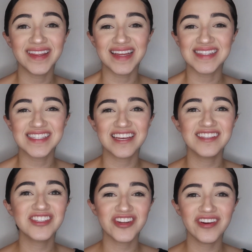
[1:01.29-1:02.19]
Let's
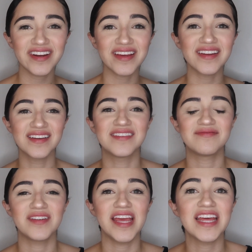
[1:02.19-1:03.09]
get started
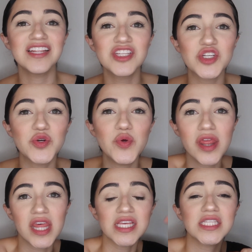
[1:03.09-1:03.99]
into
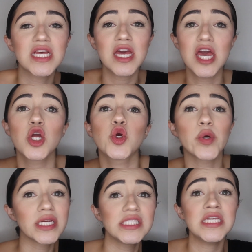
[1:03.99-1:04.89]
this
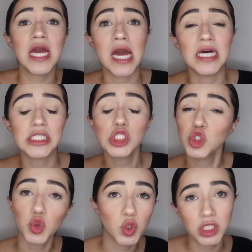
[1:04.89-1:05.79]
crazy ass
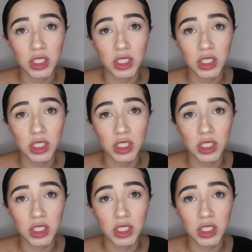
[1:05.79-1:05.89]
story